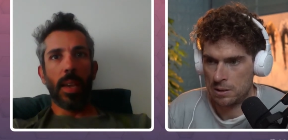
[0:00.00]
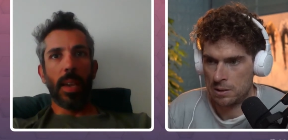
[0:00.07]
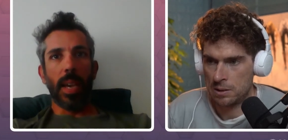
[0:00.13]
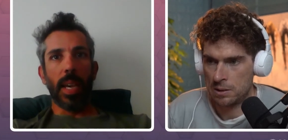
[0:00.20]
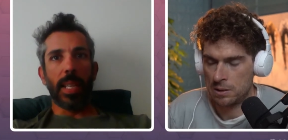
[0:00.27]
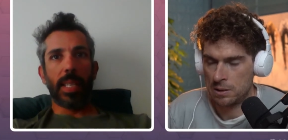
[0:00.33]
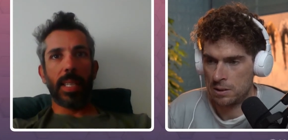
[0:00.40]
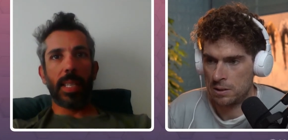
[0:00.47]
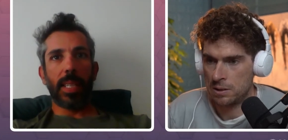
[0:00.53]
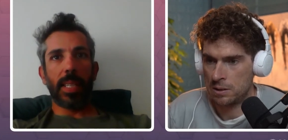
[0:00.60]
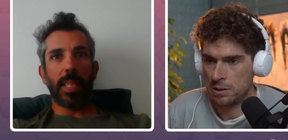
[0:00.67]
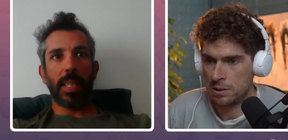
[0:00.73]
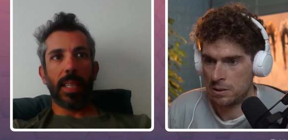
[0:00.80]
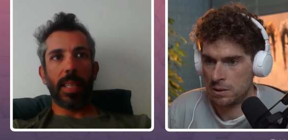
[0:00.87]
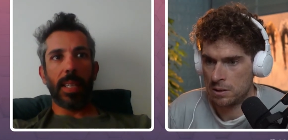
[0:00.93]
Speaker 1: it's
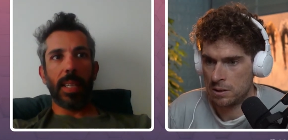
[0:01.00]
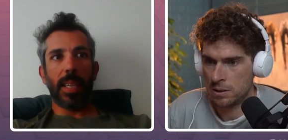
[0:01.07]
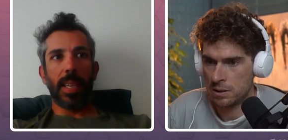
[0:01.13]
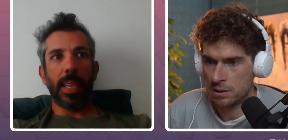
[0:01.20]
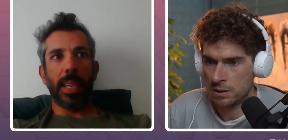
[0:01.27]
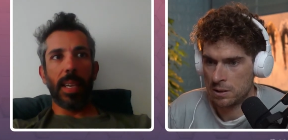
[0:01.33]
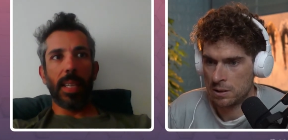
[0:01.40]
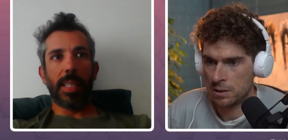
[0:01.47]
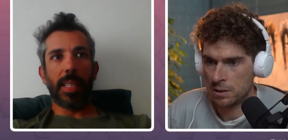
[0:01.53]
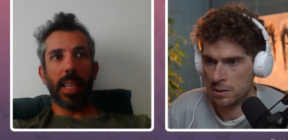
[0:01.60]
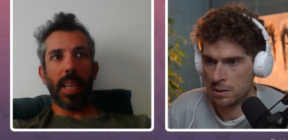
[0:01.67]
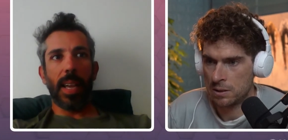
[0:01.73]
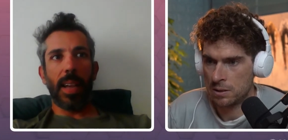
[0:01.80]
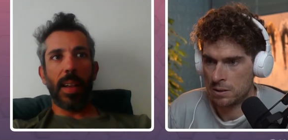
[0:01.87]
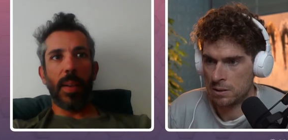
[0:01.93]
it's
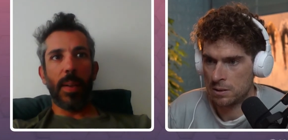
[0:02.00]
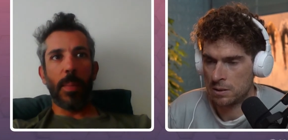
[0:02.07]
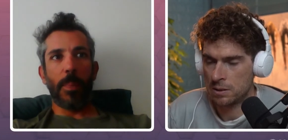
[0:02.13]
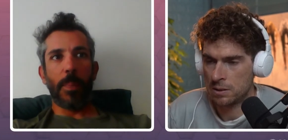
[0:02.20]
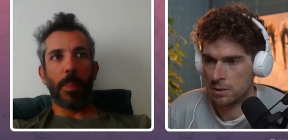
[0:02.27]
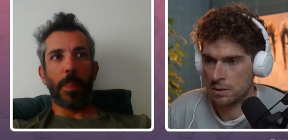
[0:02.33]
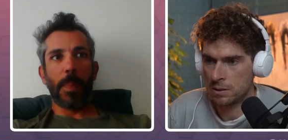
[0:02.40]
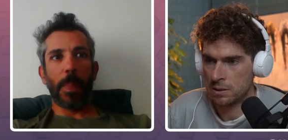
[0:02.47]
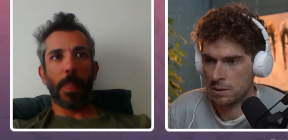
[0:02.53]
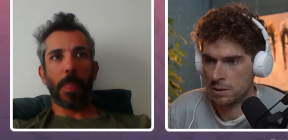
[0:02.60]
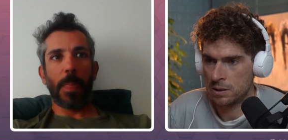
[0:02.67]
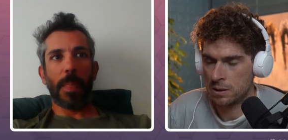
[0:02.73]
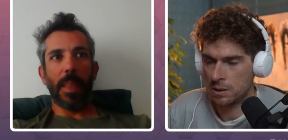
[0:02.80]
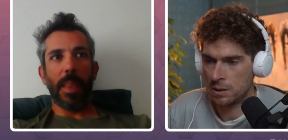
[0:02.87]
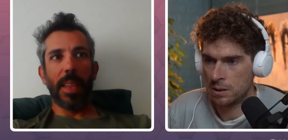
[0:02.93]
um
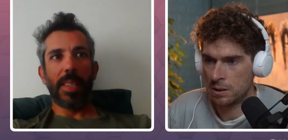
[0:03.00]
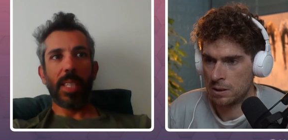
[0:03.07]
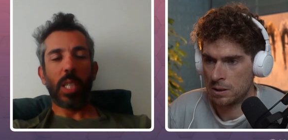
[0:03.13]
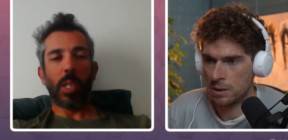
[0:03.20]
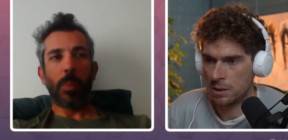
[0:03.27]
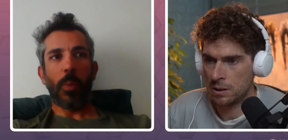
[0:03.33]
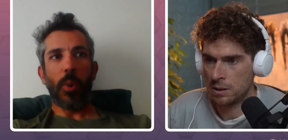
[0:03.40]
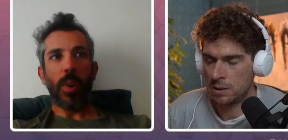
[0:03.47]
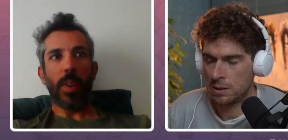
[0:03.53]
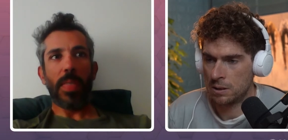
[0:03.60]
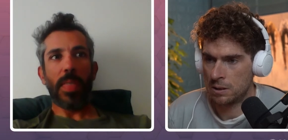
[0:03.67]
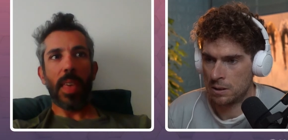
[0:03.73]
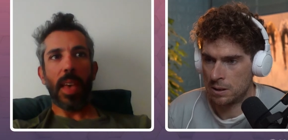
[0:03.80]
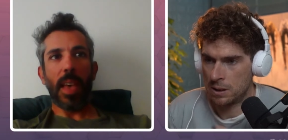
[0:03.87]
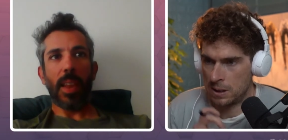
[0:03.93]
it's a sport
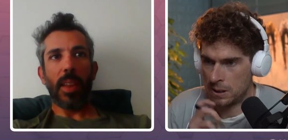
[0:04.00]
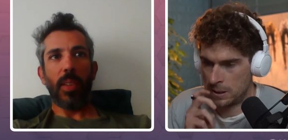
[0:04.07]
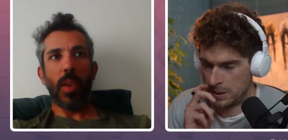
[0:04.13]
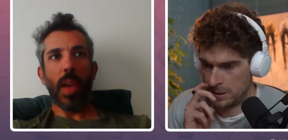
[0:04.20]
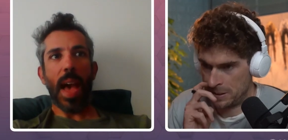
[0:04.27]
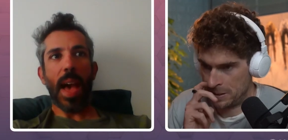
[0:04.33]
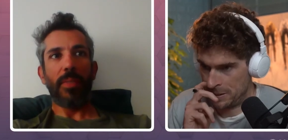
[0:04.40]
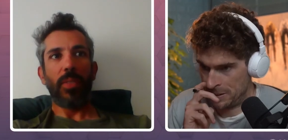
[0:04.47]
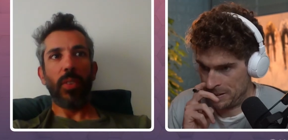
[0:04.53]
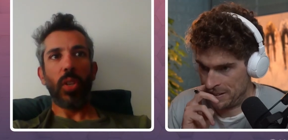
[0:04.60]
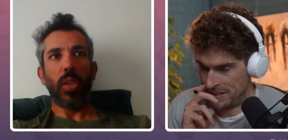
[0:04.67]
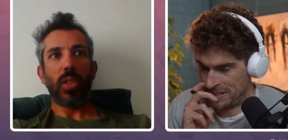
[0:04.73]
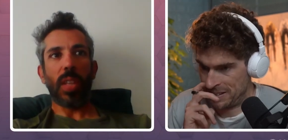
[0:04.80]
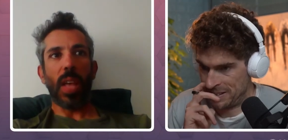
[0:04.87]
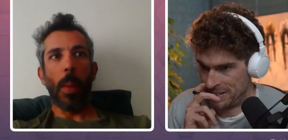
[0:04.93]
that you have to
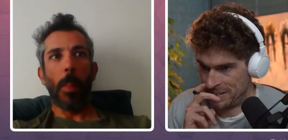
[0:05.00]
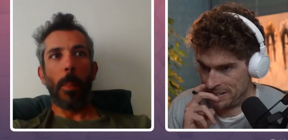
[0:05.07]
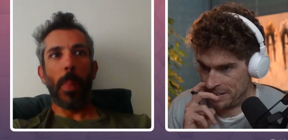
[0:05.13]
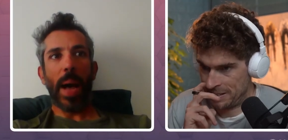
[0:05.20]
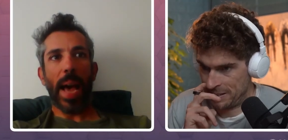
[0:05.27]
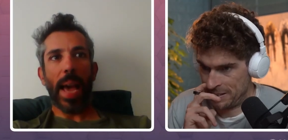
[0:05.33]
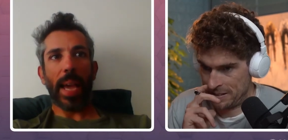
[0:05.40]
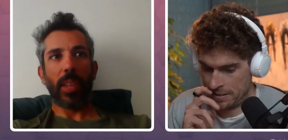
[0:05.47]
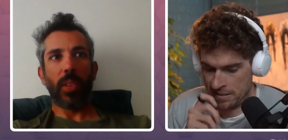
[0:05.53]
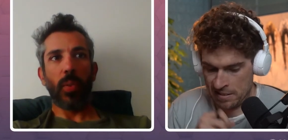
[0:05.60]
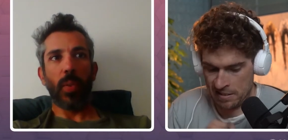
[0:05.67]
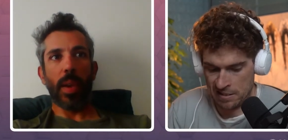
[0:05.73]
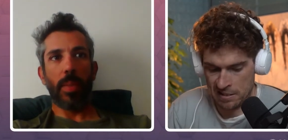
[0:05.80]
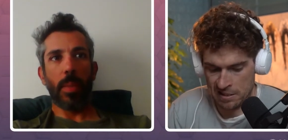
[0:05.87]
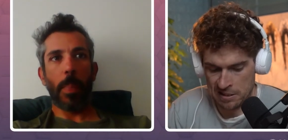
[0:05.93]
use a bike to,
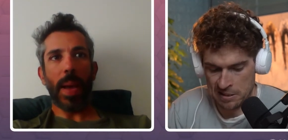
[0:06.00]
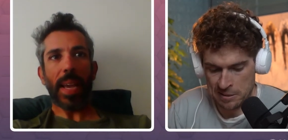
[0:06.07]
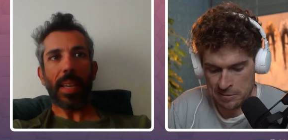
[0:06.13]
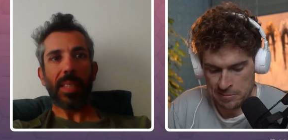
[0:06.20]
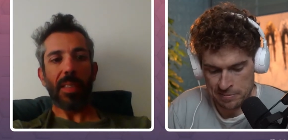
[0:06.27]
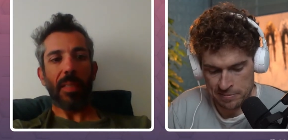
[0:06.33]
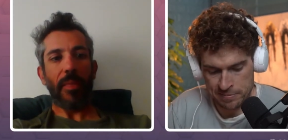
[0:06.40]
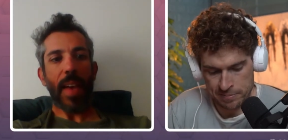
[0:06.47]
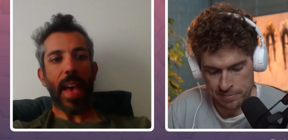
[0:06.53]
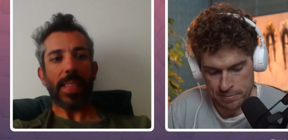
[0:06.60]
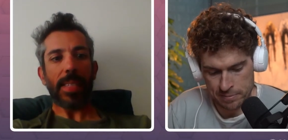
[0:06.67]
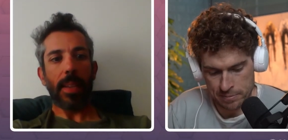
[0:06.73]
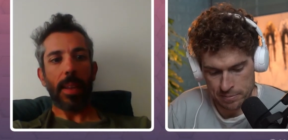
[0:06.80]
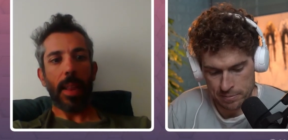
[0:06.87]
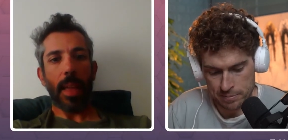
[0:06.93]
and the bike is a
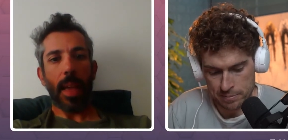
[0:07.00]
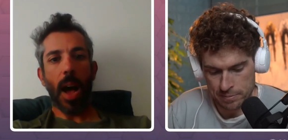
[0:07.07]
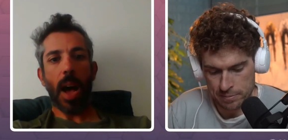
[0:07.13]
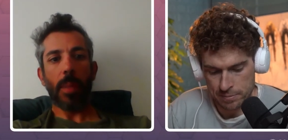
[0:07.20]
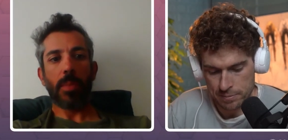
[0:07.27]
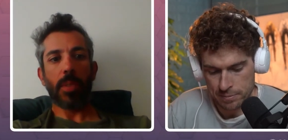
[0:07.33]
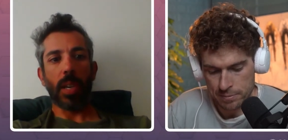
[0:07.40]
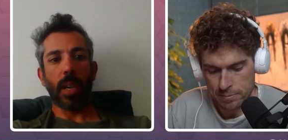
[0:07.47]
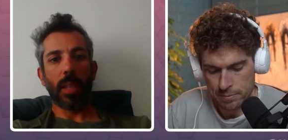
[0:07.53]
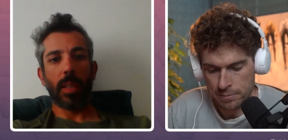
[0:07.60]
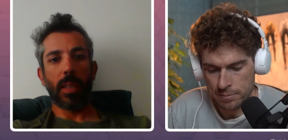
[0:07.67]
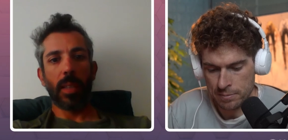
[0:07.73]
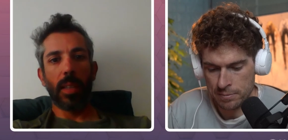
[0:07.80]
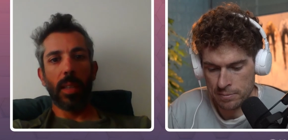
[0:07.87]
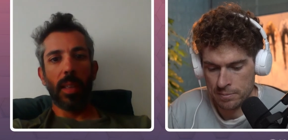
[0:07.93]
fascinating object.
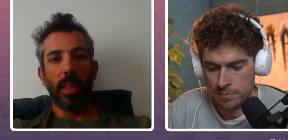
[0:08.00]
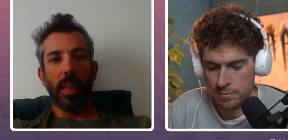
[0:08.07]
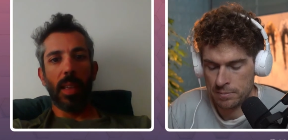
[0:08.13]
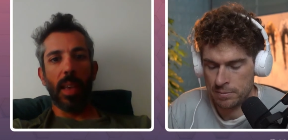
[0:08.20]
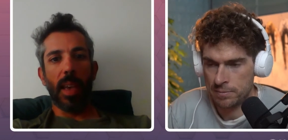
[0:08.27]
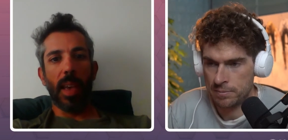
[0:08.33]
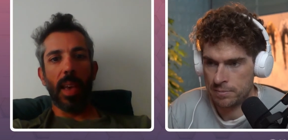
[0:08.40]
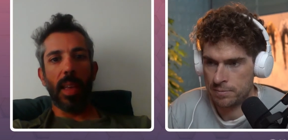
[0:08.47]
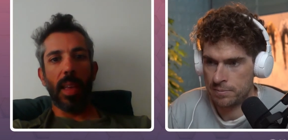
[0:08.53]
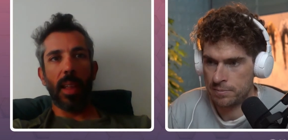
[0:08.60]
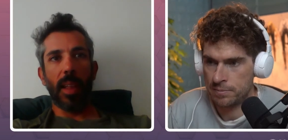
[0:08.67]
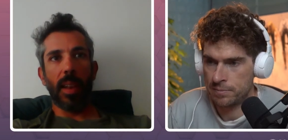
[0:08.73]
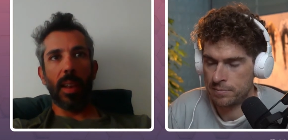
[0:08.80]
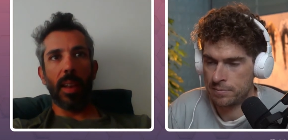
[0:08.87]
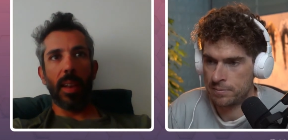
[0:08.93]

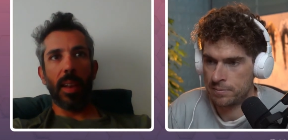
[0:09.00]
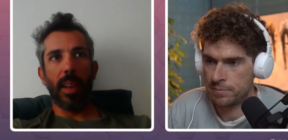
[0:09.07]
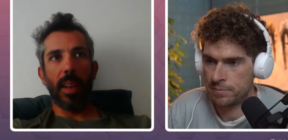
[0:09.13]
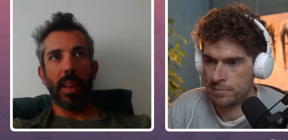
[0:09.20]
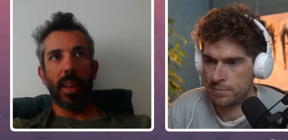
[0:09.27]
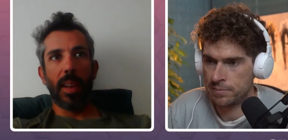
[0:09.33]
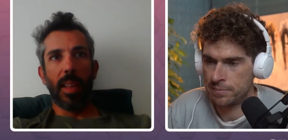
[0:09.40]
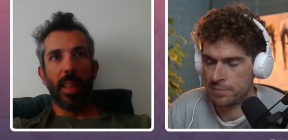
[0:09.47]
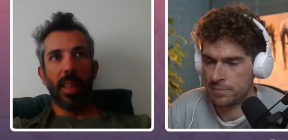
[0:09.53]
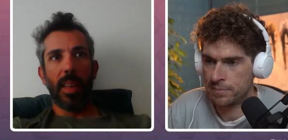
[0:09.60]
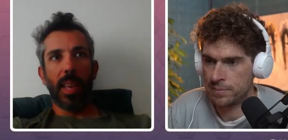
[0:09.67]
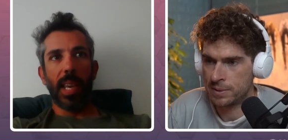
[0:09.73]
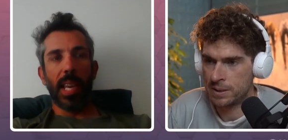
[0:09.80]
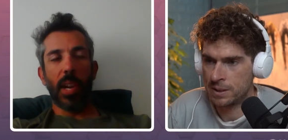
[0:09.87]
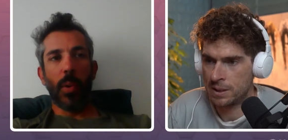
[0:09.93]
And
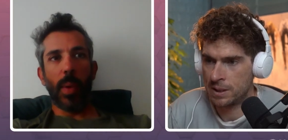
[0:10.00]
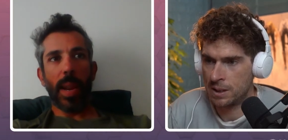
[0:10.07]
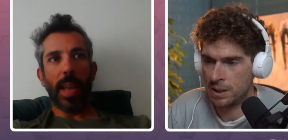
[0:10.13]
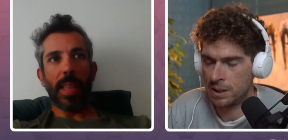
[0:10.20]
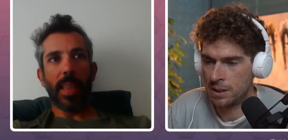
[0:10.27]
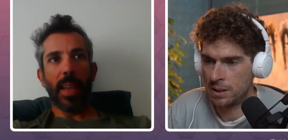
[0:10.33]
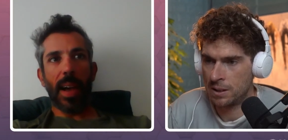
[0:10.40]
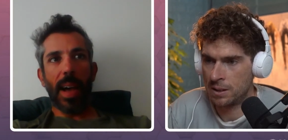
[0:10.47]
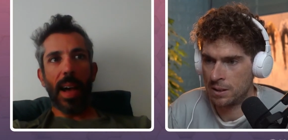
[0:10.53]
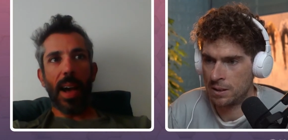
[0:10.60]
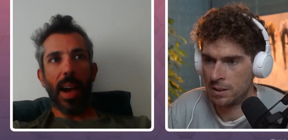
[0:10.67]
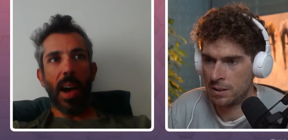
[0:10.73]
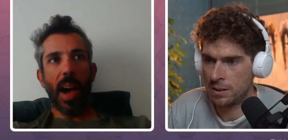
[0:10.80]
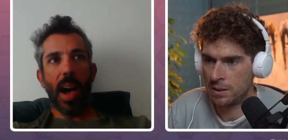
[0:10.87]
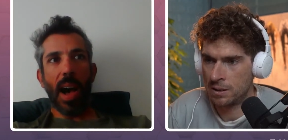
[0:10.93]
you know what I
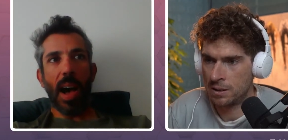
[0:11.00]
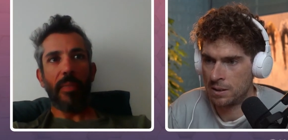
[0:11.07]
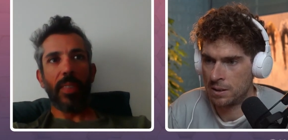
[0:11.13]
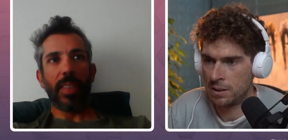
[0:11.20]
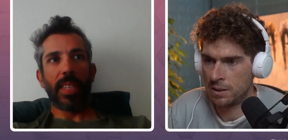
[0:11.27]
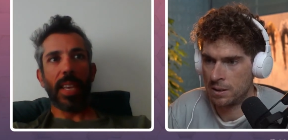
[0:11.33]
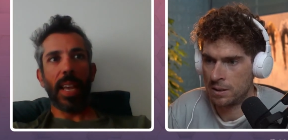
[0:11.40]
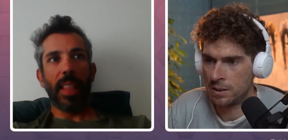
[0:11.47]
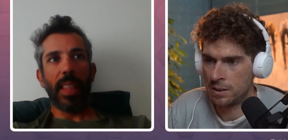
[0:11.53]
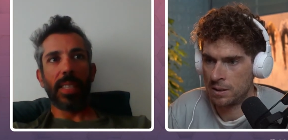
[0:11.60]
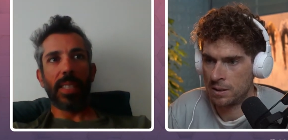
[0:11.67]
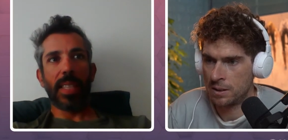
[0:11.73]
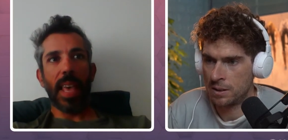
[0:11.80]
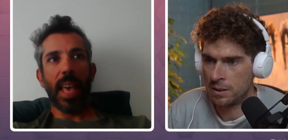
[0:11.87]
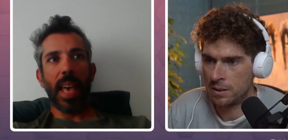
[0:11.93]
uh, often tell
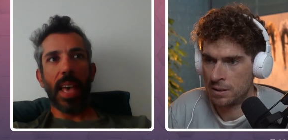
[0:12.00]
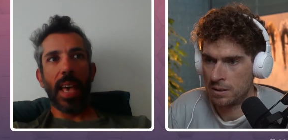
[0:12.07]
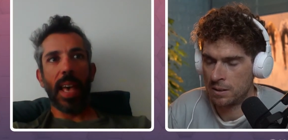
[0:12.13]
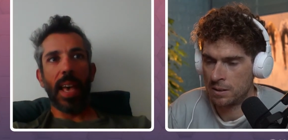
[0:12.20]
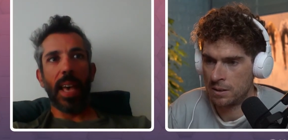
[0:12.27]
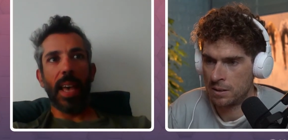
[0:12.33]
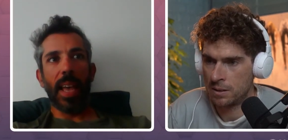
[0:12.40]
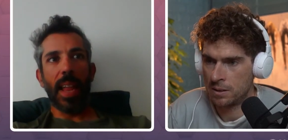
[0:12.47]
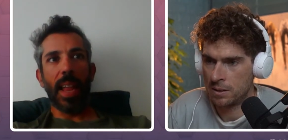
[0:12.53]
is that